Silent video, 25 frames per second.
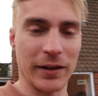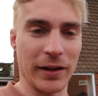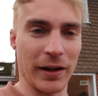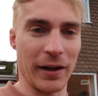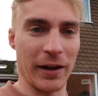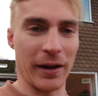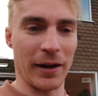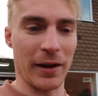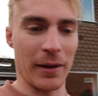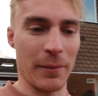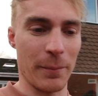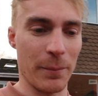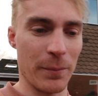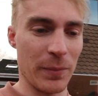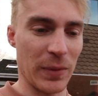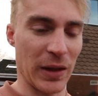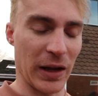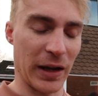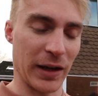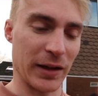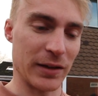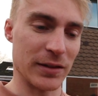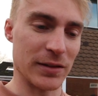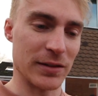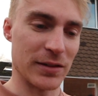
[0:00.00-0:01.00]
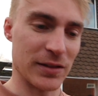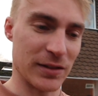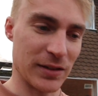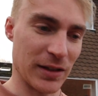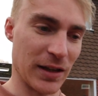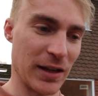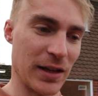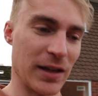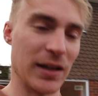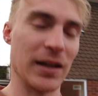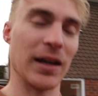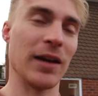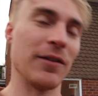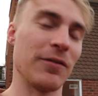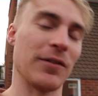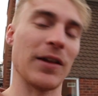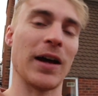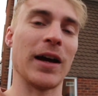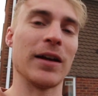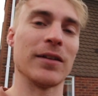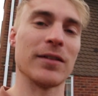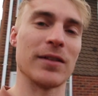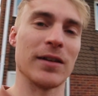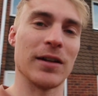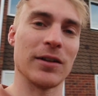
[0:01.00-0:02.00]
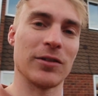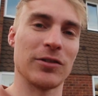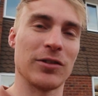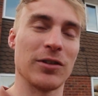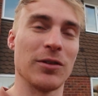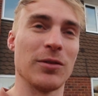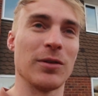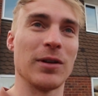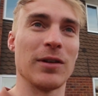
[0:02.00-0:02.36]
and see if that is the issue.